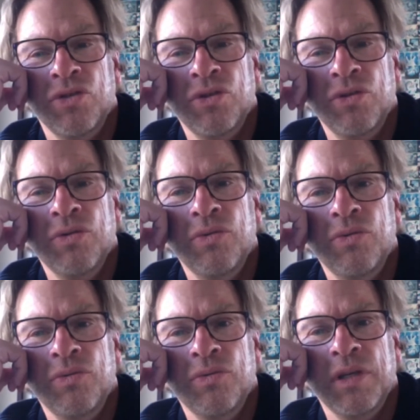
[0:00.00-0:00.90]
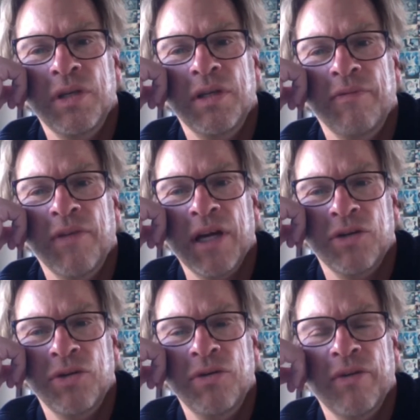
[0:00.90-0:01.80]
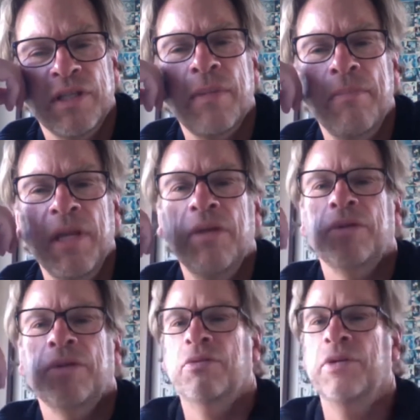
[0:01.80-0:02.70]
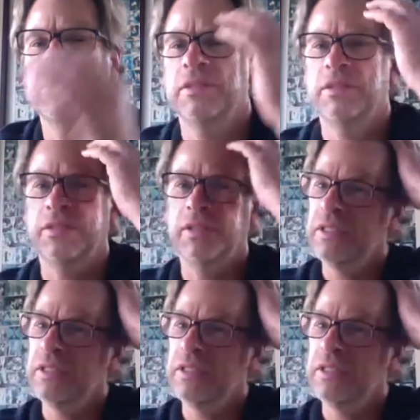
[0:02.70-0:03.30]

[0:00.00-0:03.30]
to Vancouver to meet with Chris.